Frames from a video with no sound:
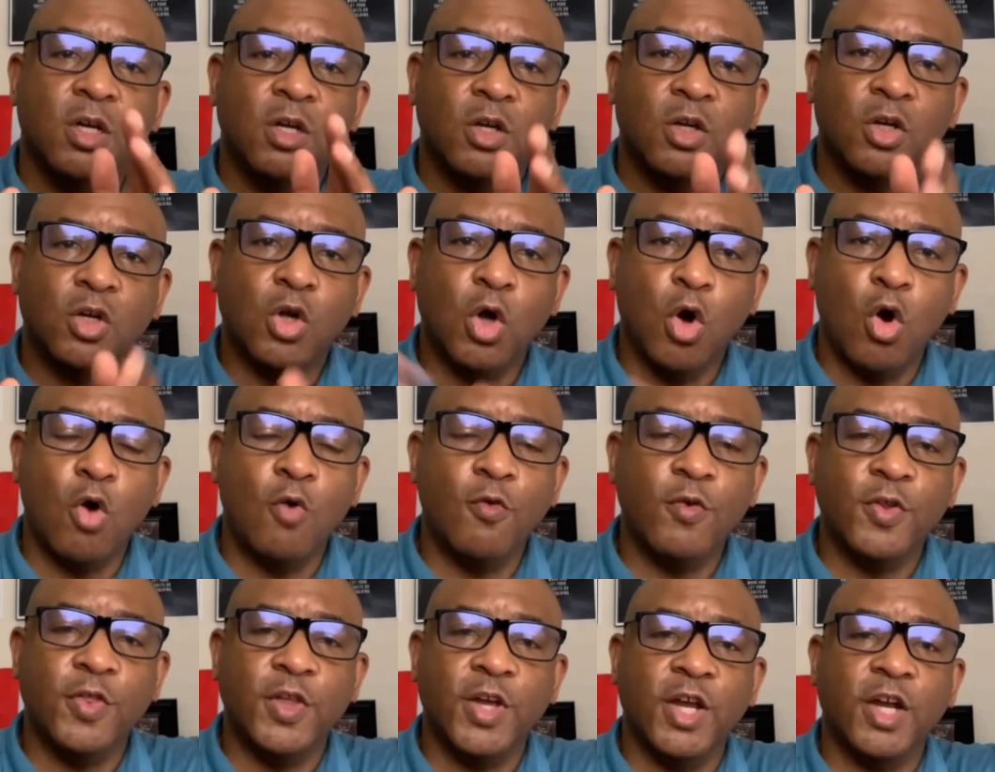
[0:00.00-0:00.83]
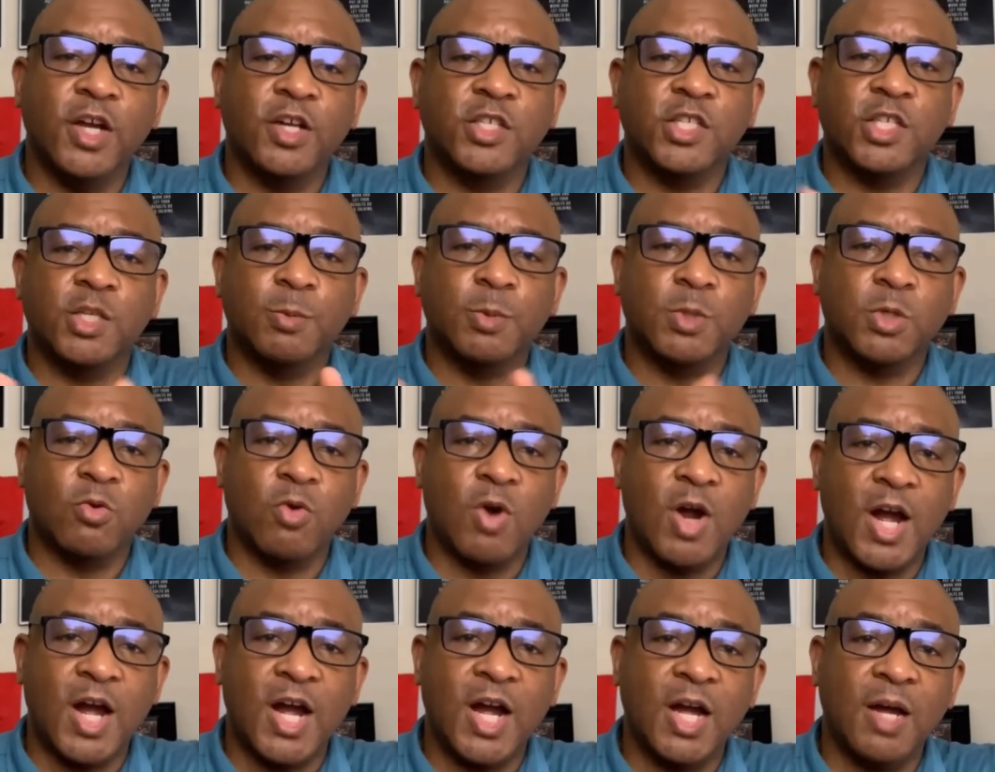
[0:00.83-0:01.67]
Go over there,
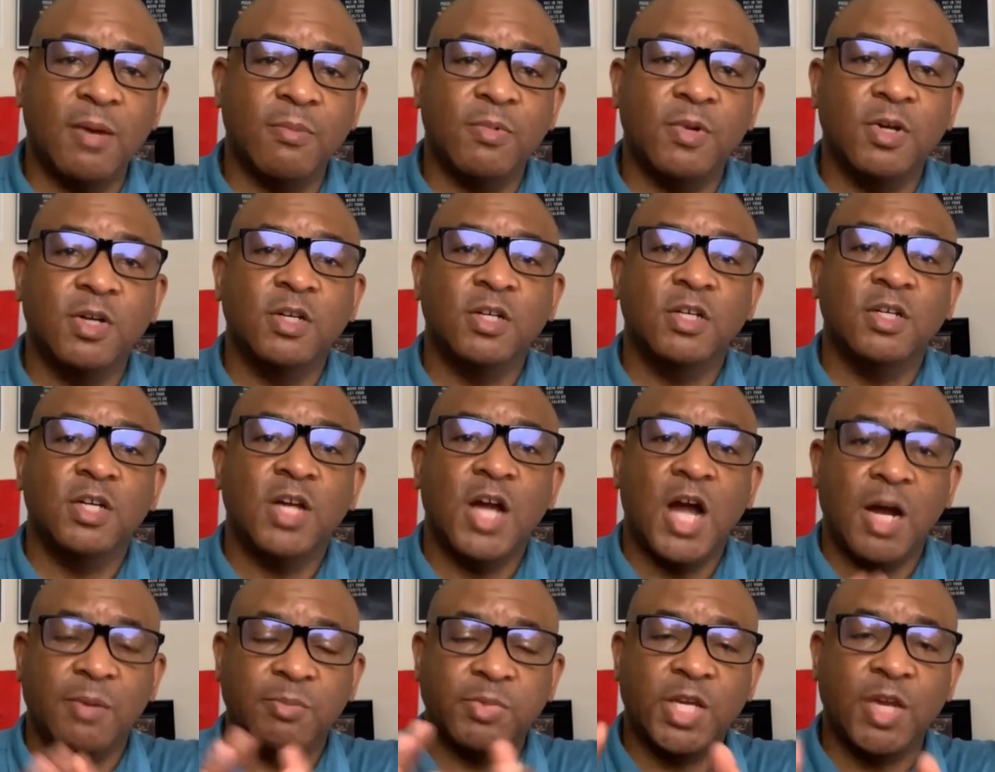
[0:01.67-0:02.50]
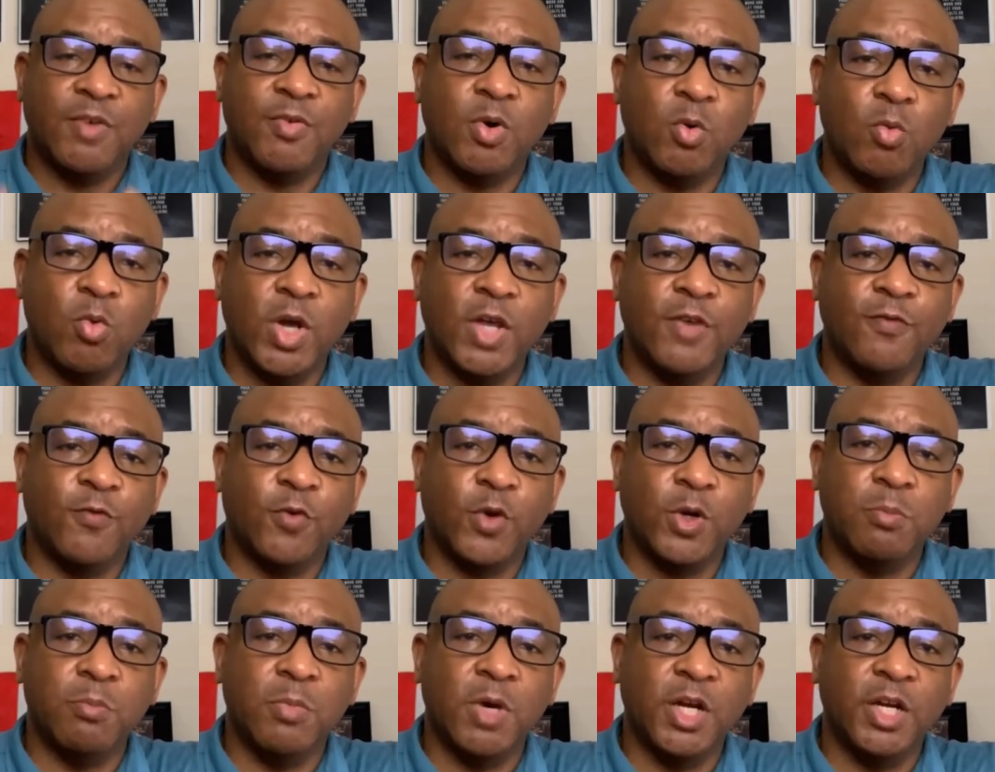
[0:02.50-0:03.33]
subscribe, I'm giving away free
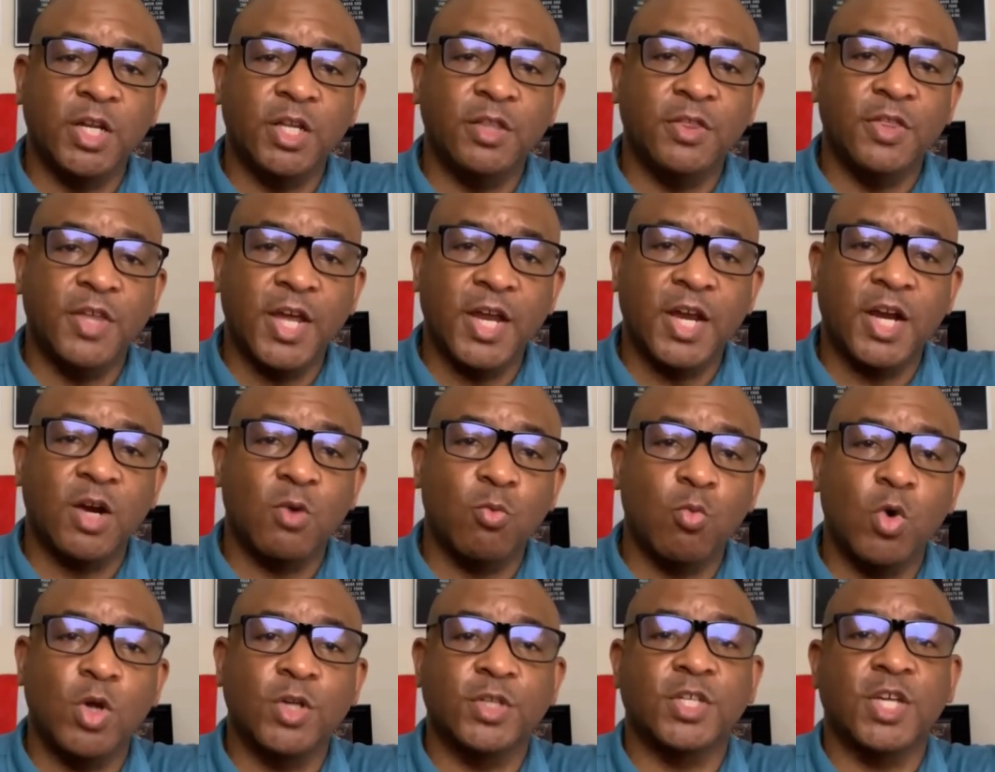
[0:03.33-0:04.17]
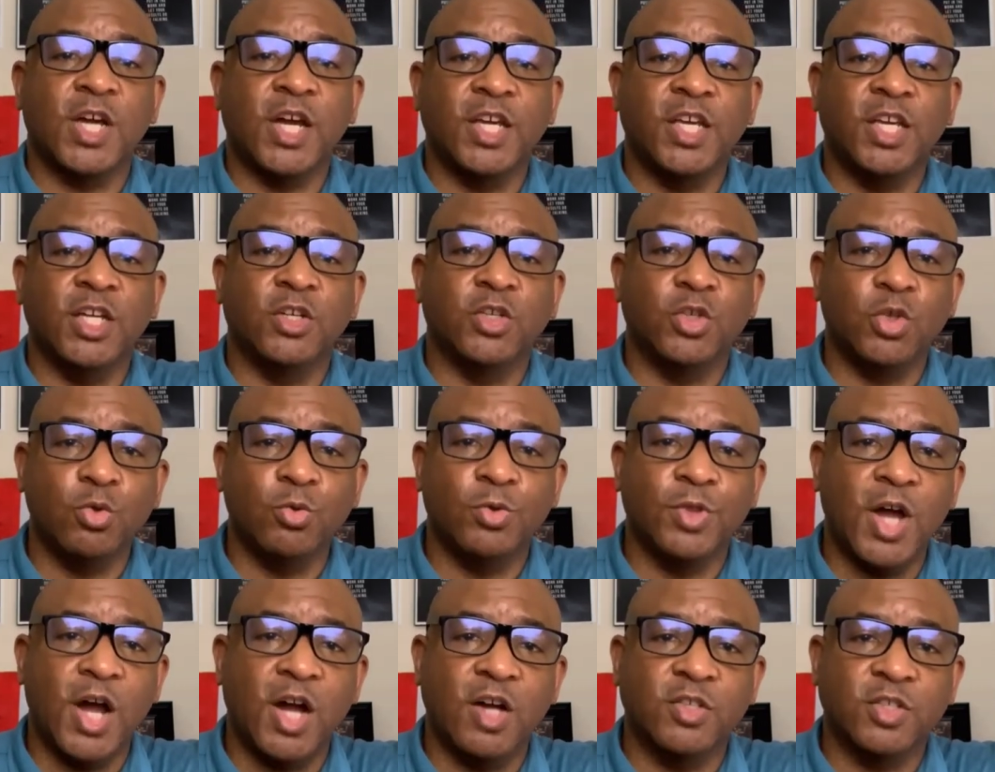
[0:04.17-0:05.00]
money there once I hit
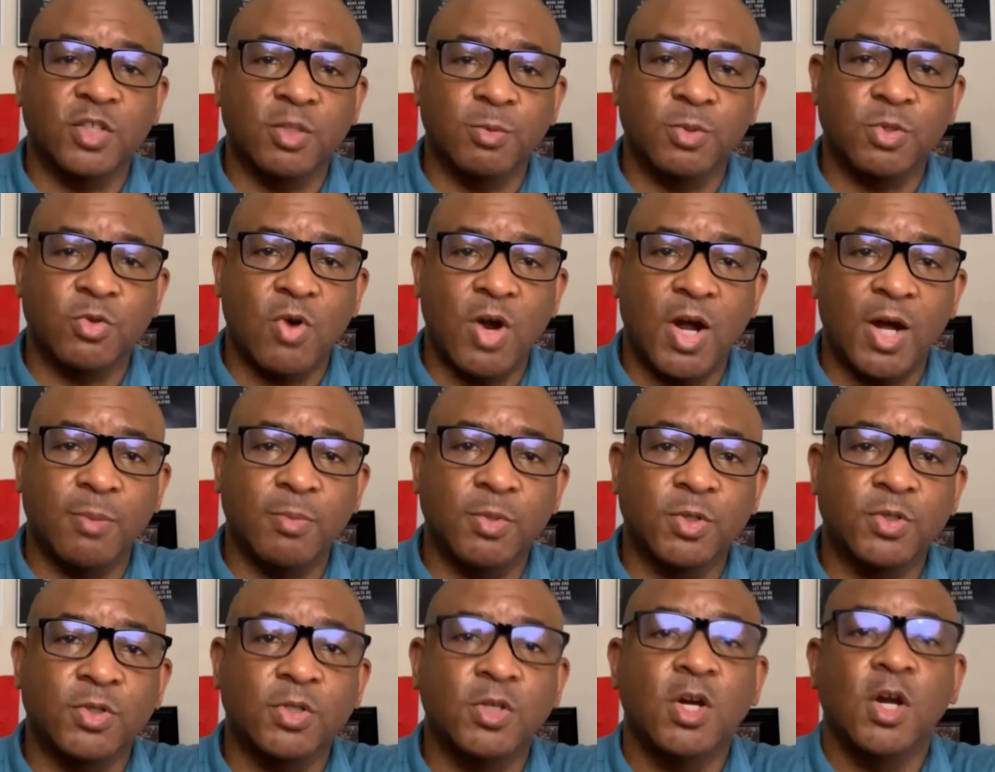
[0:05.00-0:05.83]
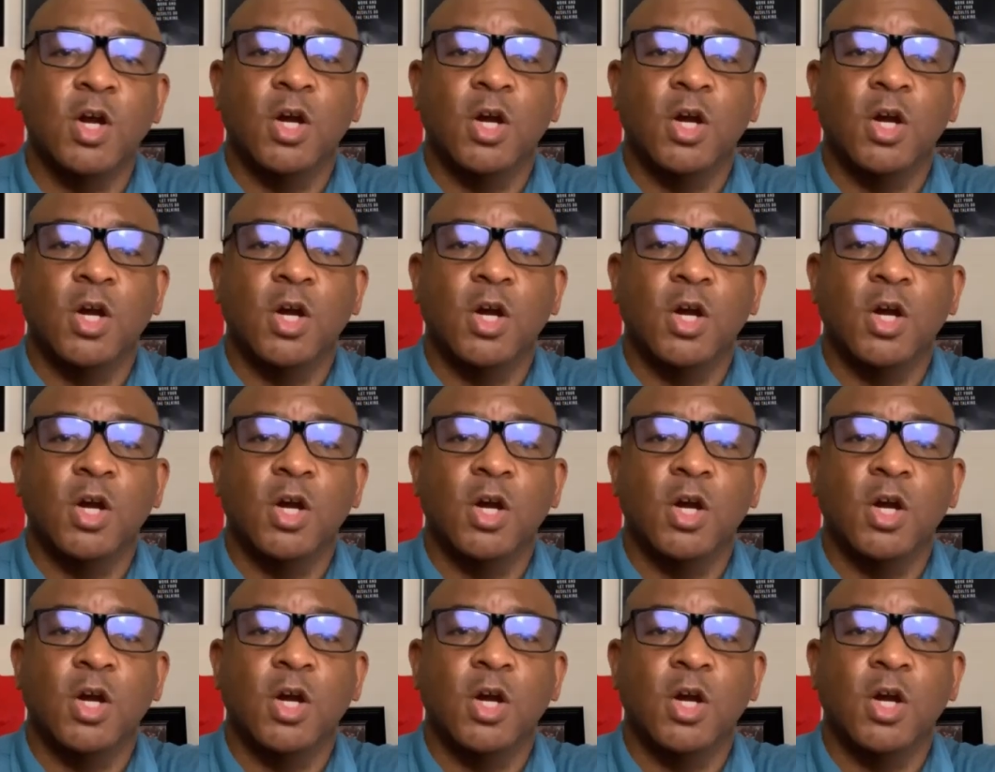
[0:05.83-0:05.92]
2,000 subscribers.